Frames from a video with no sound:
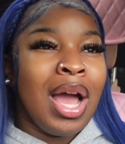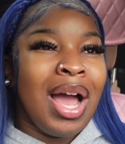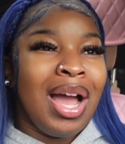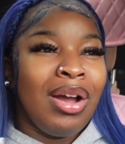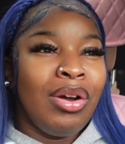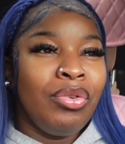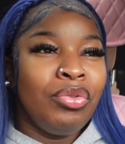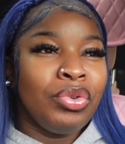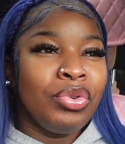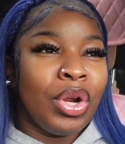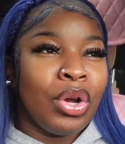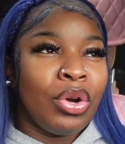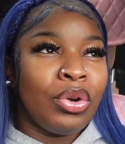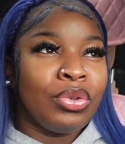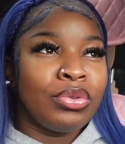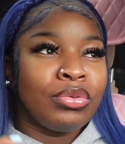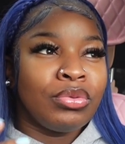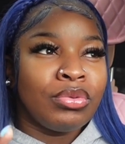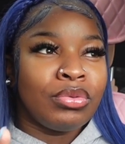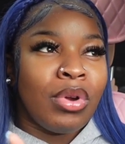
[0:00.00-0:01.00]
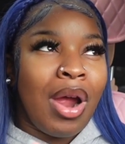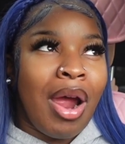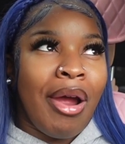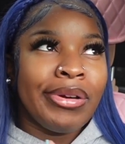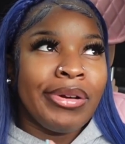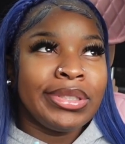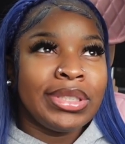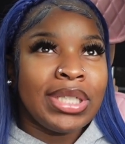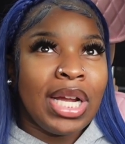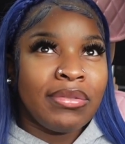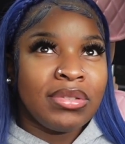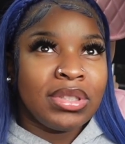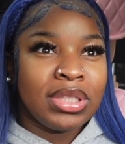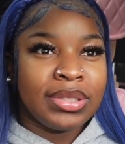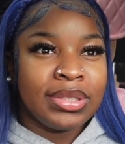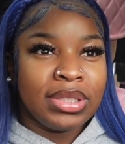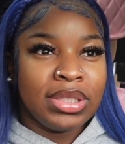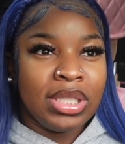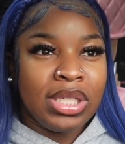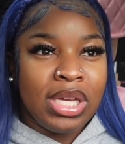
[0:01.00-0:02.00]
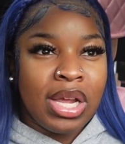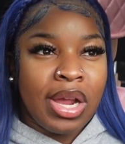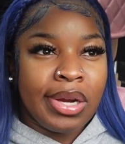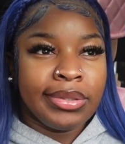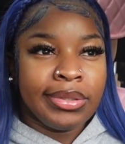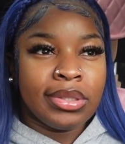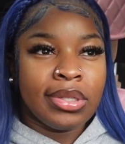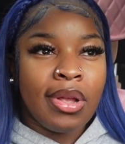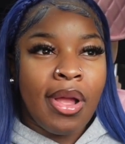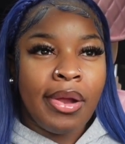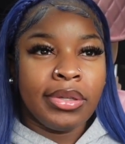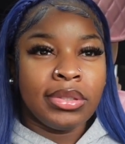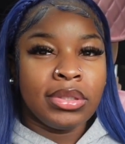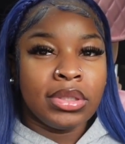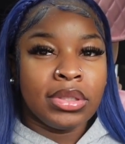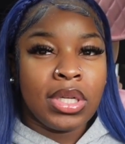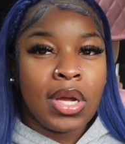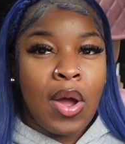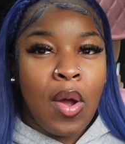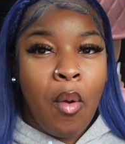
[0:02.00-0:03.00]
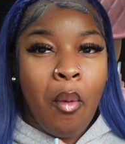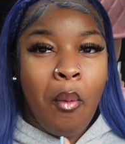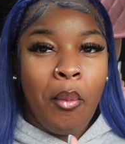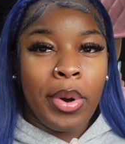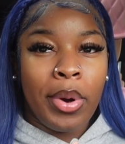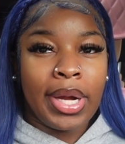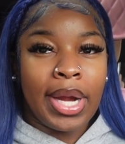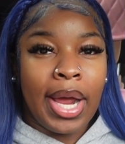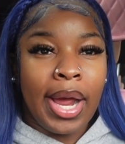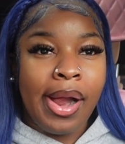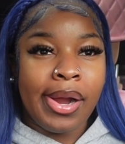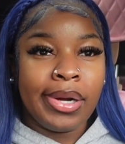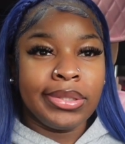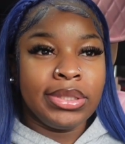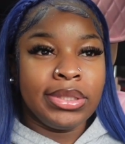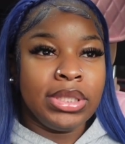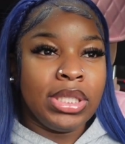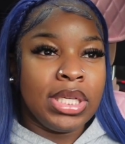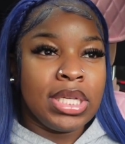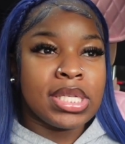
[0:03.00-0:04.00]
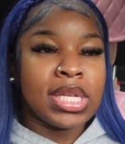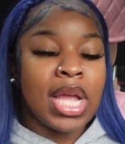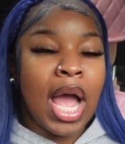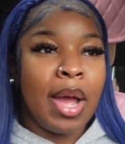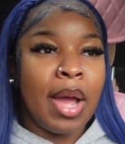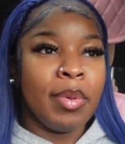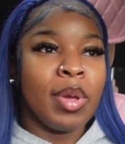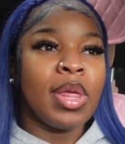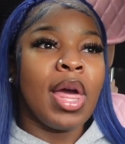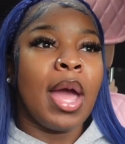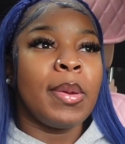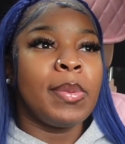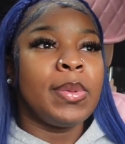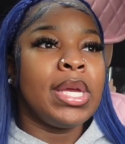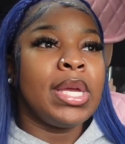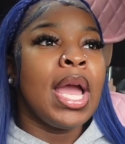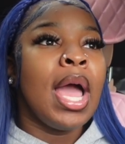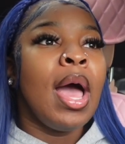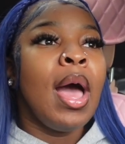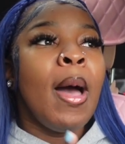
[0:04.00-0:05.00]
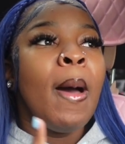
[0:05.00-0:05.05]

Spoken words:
I don't know. I'll have to see when I get to Hobby Lobby.